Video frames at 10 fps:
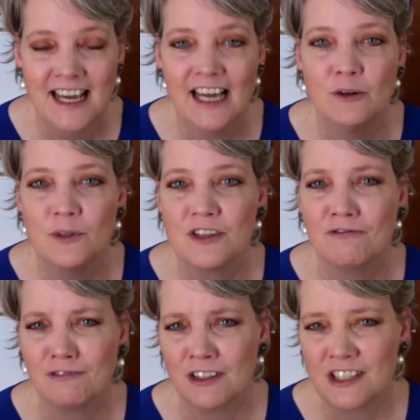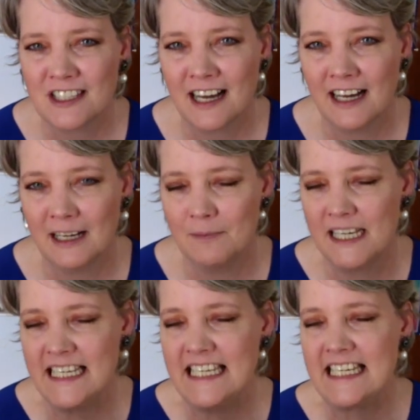And it was the first time
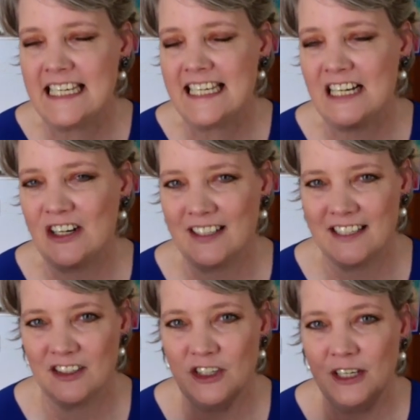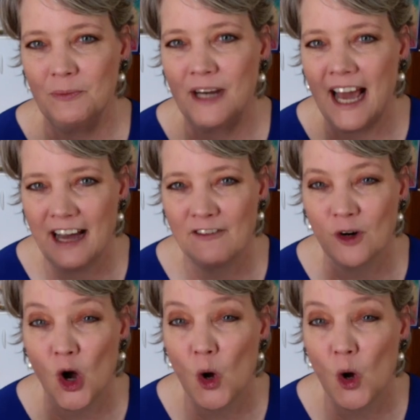in eons that she would have her